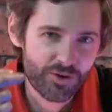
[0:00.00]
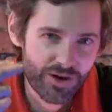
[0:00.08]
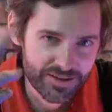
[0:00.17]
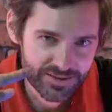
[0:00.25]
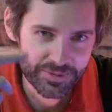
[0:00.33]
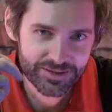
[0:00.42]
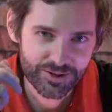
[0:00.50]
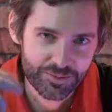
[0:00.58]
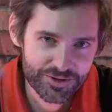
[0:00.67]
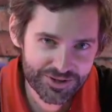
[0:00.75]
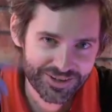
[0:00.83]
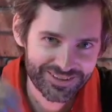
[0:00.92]
know you're asking me, so
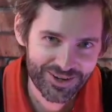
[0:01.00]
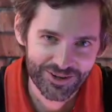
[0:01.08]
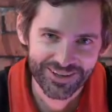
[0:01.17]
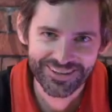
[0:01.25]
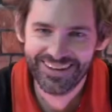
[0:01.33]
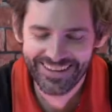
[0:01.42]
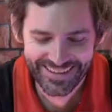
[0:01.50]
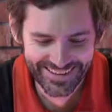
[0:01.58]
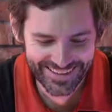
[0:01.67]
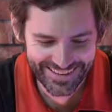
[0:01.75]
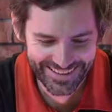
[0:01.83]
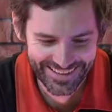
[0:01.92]
I'm just going to tell you.
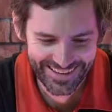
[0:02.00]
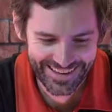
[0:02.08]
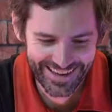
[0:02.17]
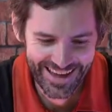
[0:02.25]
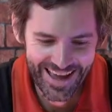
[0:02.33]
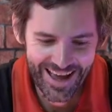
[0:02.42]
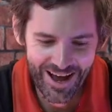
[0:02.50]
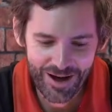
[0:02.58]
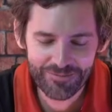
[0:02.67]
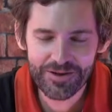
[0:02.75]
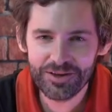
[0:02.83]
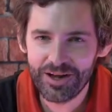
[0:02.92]

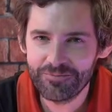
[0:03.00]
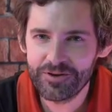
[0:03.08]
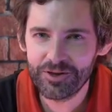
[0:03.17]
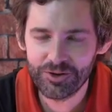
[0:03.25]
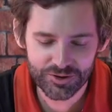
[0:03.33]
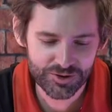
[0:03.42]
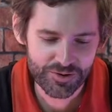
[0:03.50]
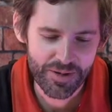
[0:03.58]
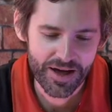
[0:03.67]
I'm feeling not